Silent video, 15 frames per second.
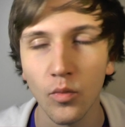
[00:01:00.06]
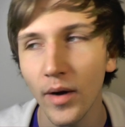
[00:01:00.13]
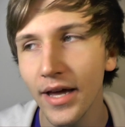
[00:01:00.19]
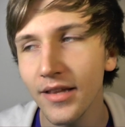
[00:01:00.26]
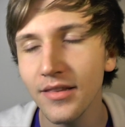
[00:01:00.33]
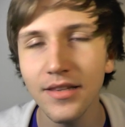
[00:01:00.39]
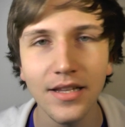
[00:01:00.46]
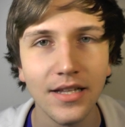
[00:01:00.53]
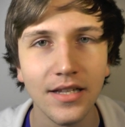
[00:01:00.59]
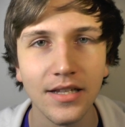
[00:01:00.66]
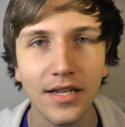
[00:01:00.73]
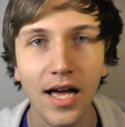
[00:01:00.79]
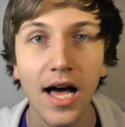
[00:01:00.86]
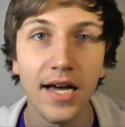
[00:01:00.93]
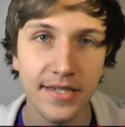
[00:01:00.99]
Well,
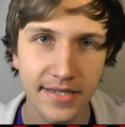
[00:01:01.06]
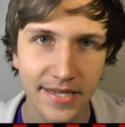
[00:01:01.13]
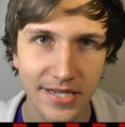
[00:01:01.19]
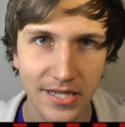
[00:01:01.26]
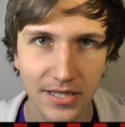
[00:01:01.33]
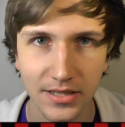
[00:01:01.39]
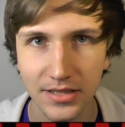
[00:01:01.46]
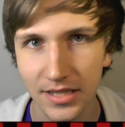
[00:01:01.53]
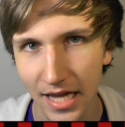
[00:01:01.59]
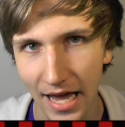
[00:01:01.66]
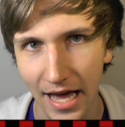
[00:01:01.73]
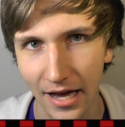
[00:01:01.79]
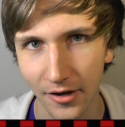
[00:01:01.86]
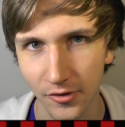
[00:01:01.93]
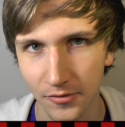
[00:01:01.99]
until
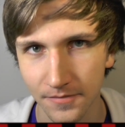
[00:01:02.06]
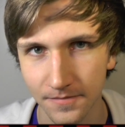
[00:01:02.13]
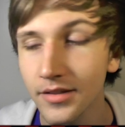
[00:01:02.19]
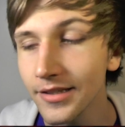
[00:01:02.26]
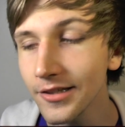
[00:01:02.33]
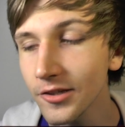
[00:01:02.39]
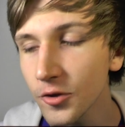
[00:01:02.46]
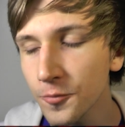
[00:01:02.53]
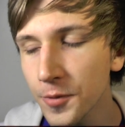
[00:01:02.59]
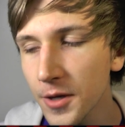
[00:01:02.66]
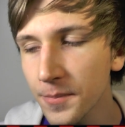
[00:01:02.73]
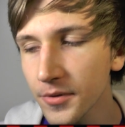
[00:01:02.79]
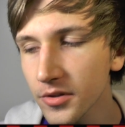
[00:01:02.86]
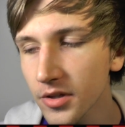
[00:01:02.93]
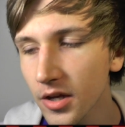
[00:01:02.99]
now. Little do
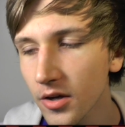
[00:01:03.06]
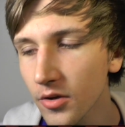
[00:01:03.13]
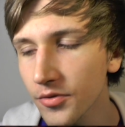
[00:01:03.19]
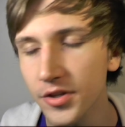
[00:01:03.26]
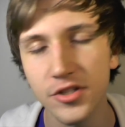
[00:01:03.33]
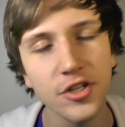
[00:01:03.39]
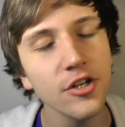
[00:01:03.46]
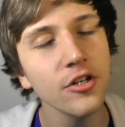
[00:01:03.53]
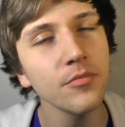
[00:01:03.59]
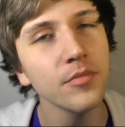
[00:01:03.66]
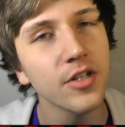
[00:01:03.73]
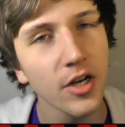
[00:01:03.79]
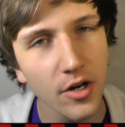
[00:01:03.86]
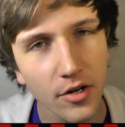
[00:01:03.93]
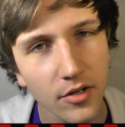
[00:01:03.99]
people know, the term
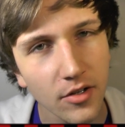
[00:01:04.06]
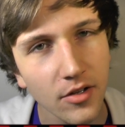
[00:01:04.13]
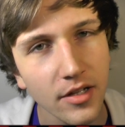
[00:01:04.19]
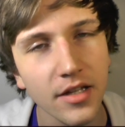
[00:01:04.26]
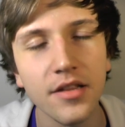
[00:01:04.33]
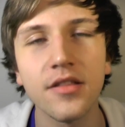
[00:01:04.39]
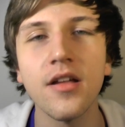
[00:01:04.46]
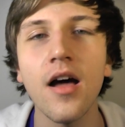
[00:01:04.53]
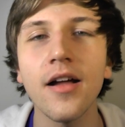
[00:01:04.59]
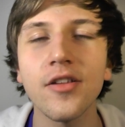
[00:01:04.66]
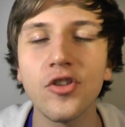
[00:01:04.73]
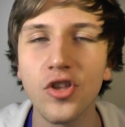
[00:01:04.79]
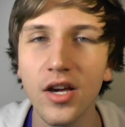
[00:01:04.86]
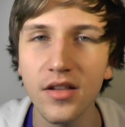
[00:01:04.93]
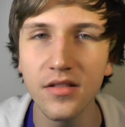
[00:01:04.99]
kernel is not
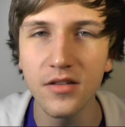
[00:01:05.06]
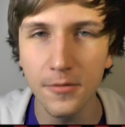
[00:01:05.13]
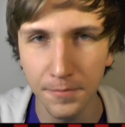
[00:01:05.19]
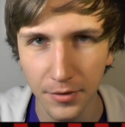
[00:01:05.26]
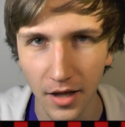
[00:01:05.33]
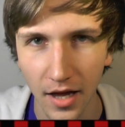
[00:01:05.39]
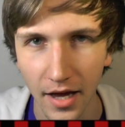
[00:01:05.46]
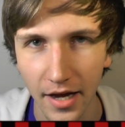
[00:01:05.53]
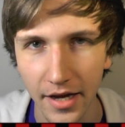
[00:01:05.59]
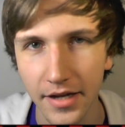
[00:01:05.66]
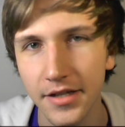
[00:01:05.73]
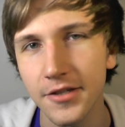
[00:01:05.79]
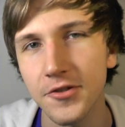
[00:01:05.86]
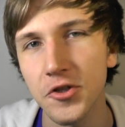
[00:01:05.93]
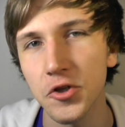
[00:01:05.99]
just
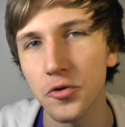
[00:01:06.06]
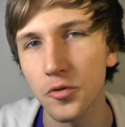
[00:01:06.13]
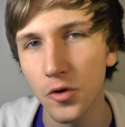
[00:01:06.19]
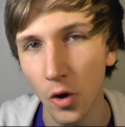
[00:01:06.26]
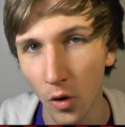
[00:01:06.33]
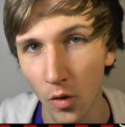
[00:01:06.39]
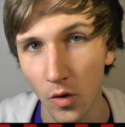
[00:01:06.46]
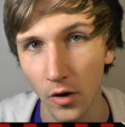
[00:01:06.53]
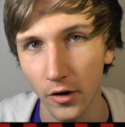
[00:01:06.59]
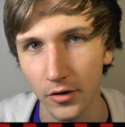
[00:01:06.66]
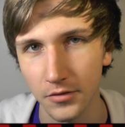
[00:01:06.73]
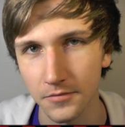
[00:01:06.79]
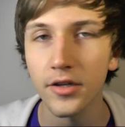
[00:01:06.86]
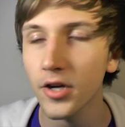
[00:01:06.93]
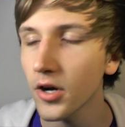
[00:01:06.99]
applied to
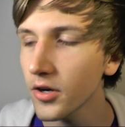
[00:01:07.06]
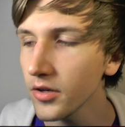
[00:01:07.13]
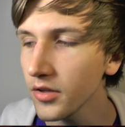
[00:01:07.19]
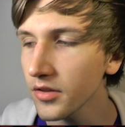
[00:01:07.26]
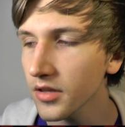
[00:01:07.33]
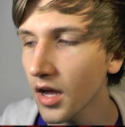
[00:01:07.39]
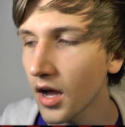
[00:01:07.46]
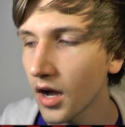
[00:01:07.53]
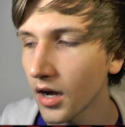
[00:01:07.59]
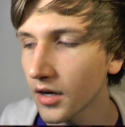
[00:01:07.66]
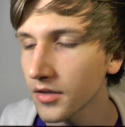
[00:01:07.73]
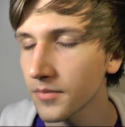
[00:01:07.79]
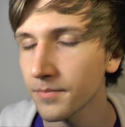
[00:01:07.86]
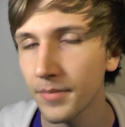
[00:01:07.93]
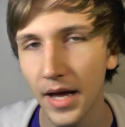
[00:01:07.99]
corn. Kernels
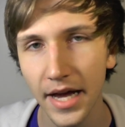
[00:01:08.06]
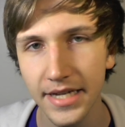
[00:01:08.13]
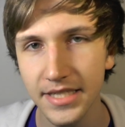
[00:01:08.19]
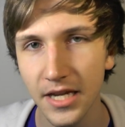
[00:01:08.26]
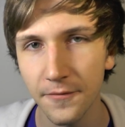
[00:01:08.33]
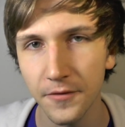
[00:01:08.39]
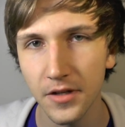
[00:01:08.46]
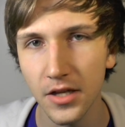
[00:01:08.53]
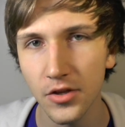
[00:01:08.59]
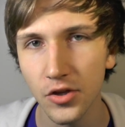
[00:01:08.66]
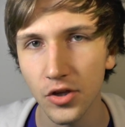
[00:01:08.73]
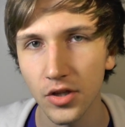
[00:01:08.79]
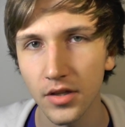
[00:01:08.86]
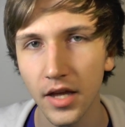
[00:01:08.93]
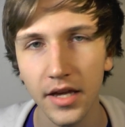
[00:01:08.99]
are, by
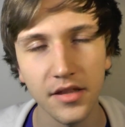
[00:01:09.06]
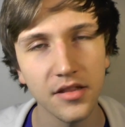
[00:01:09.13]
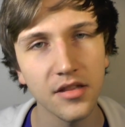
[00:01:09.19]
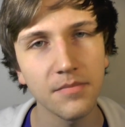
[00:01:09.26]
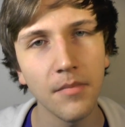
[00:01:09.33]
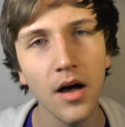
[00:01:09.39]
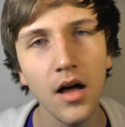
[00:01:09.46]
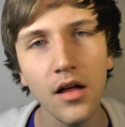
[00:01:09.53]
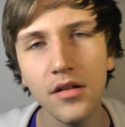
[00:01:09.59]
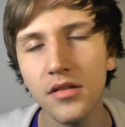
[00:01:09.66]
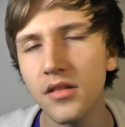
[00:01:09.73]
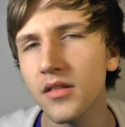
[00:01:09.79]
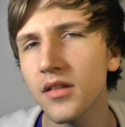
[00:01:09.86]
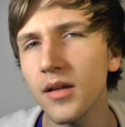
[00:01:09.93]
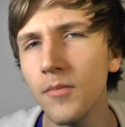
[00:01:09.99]
definition, a small,
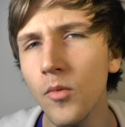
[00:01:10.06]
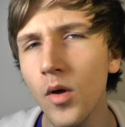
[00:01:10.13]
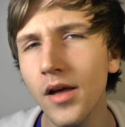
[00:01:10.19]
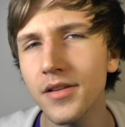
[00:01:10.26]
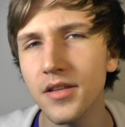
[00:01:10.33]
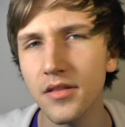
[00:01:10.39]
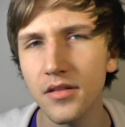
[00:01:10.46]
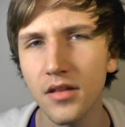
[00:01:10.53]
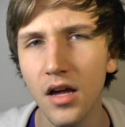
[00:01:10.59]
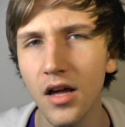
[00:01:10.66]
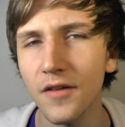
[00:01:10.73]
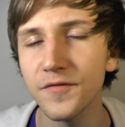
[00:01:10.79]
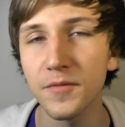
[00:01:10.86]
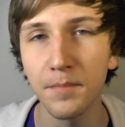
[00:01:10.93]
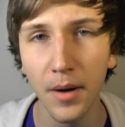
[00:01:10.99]
somewhat
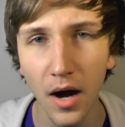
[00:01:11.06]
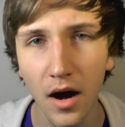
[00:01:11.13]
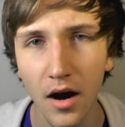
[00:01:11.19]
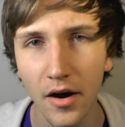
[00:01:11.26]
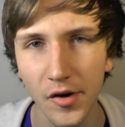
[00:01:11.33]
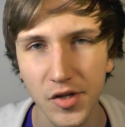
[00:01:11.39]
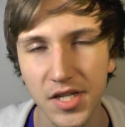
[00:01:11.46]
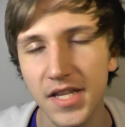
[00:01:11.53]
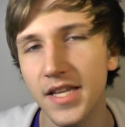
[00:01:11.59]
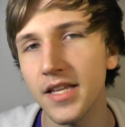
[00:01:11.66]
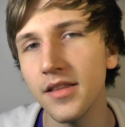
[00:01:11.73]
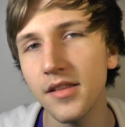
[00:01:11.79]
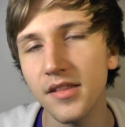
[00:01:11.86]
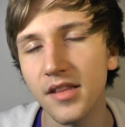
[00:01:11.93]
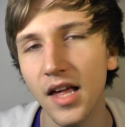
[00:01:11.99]
soft part
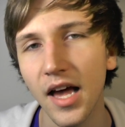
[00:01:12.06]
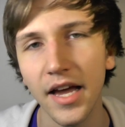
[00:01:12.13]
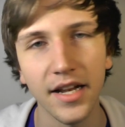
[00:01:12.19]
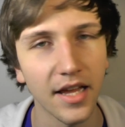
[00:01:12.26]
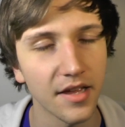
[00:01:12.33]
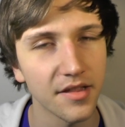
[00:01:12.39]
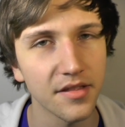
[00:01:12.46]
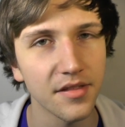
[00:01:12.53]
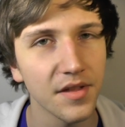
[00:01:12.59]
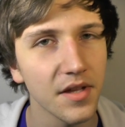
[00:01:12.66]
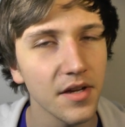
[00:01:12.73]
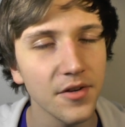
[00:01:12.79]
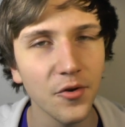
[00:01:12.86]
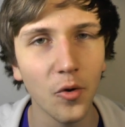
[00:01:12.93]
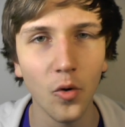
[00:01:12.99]
inside a
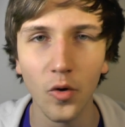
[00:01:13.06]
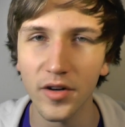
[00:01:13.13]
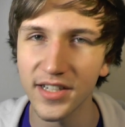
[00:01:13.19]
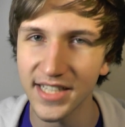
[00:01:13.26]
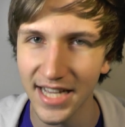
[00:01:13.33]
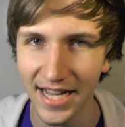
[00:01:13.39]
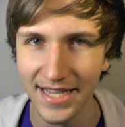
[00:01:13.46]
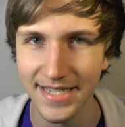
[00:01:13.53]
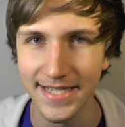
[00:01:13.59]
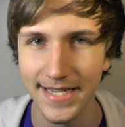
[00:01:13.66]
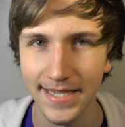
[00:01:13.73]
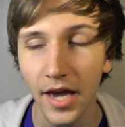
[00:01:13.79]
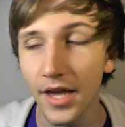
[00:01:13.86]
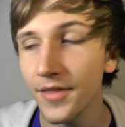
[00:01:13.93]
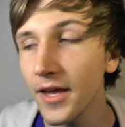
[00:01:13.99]
seed or nut.
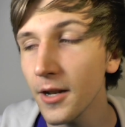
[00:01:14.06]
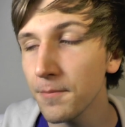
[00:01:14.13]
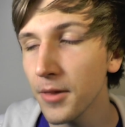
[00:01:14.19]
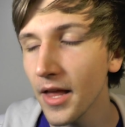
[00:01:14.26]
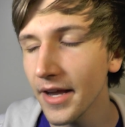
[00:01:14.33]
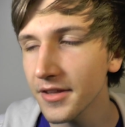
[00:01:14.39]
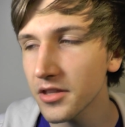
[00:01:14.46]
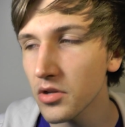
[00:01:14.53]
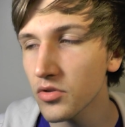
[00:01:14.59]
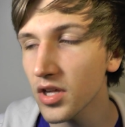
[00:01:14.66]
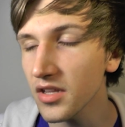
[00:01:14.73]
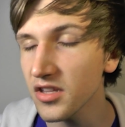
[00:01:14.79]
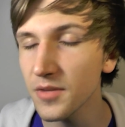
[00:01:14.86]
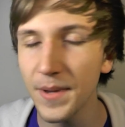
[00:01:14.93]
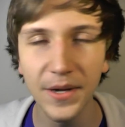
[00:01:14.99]
And that applies to
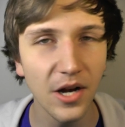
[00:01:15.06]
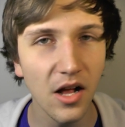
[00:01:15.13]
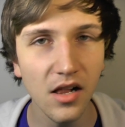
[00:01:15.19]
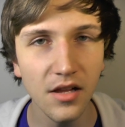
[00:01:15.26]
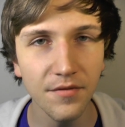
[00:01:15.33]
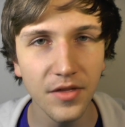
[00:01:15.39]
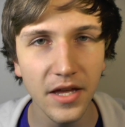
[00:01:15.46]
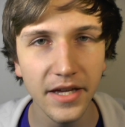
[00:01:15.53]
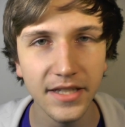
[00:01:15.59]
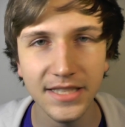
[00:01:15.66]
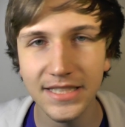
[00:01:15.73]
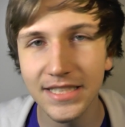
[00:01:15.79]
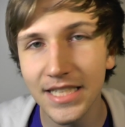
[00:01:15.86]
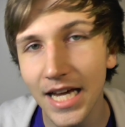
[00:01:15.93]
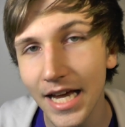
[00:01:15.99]
just about all of the
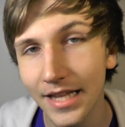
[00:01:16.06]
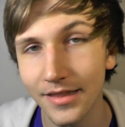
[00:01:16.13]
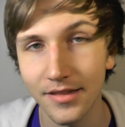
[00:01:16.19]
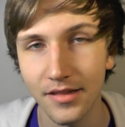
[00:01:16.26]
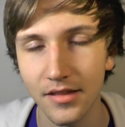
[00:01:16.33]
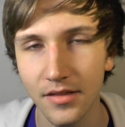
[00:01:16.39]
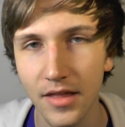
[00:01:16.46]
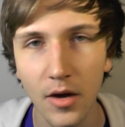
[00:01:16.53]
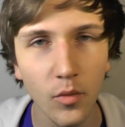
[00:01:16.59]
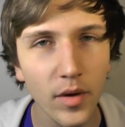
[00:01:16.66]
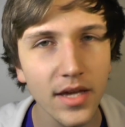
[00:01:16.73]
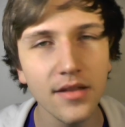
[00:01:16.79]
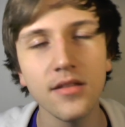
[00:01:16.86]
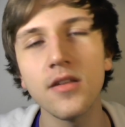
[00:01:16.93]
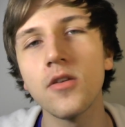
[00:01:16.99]
nuts that
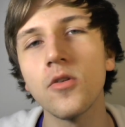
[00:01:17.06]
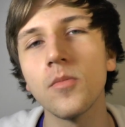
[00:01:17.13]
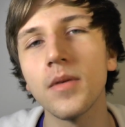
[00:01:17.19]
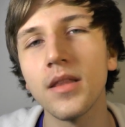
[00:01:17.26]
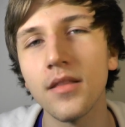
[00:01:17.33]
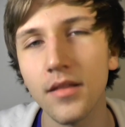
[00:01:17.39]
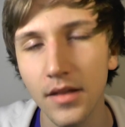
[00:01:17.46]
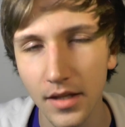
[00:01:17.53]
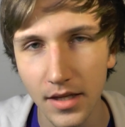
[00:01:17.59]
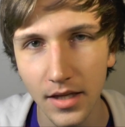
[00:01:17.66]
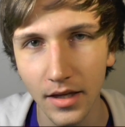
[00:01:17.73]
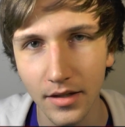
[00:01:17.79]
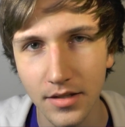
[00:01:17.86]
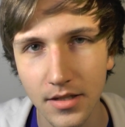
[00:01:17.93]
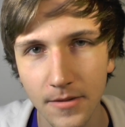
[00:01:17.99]
we as humans
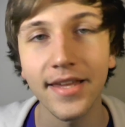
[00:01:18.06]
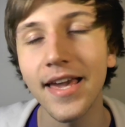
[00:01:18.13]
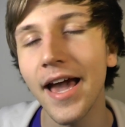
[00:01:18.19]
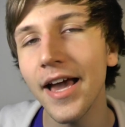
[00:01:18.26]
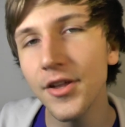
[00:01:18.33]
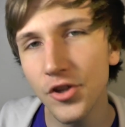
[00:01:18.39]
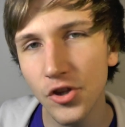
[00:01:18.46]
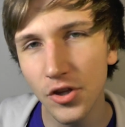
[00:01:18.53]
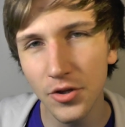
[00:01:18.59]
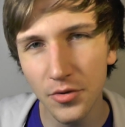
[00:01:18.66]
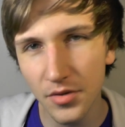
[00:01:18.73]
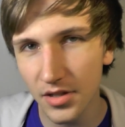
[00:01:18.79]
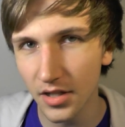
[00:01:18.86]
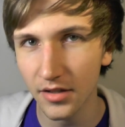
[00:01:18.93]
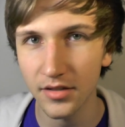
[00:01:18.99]
eat.
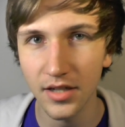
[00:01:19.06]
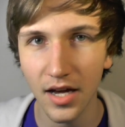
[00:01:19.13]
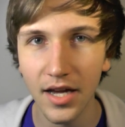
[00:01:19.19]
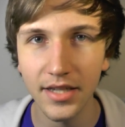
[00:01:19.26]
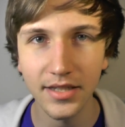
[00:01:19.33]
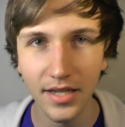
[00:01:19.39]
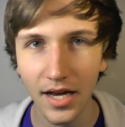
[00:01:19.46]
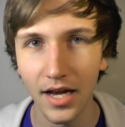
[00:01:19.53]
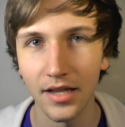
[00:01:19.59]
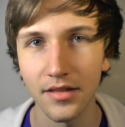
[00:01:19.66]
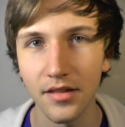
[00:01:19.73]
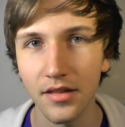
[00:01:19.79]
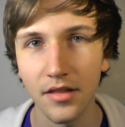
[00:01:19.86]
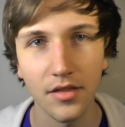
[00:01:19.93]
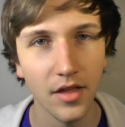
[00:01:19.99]
Cashews are not
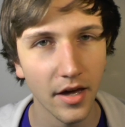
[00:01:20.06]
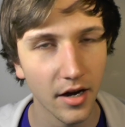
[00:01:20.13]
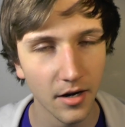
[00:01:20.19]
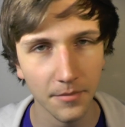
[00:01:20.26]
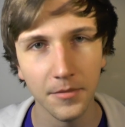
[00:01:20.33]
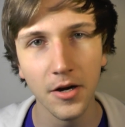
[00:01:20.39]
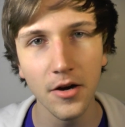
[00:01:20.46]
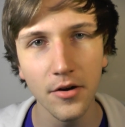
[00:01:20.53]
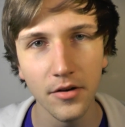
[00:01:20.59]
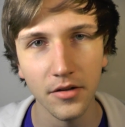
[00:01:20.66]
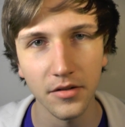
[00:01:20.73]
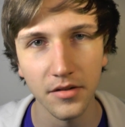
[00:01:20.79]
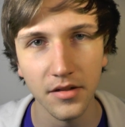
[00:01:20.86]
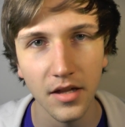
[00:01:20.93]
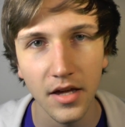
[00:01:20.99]
nuts, they are
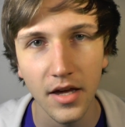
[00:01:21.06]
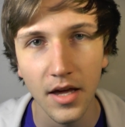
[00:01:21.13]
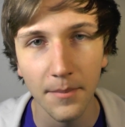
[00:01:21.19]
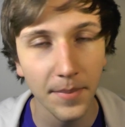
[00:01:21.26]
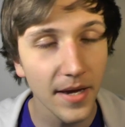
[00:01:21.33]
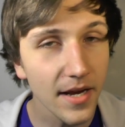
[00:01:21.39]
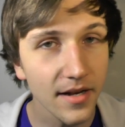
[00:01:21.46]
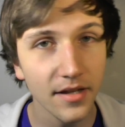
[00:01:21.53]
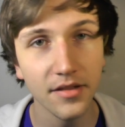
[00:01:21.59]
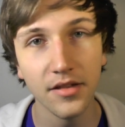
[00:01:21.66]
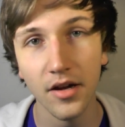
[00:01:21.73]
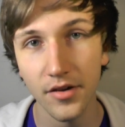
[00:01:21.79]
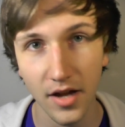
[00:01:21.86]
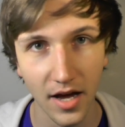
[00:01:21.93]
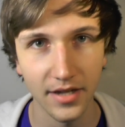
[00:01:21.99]
kernels. Peanuts
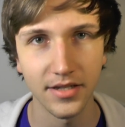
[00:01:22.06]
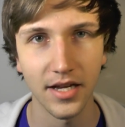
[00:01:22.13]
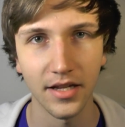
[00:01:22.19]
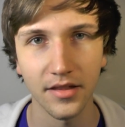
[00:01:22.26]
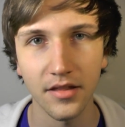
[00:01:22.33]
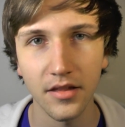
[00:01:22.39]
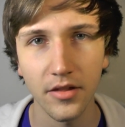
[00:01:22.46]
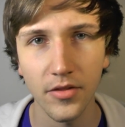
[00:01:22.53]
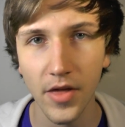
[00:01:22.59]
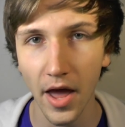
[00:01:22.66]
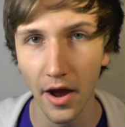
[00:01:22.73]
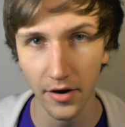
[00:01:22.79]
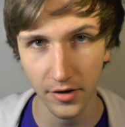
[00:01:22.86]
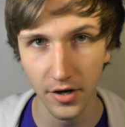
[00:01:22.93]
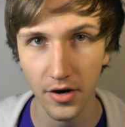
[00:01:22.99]
are not nuts, they
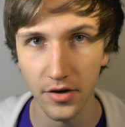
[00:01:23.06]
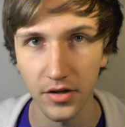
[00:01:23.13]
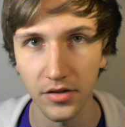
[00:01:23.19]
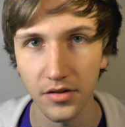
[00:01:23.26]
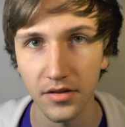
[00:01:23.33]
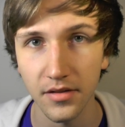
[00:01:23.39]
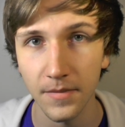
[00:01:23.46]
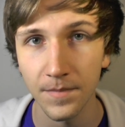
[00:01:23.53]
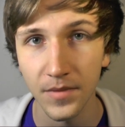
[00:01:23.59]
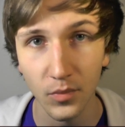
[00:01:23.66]
are kernels.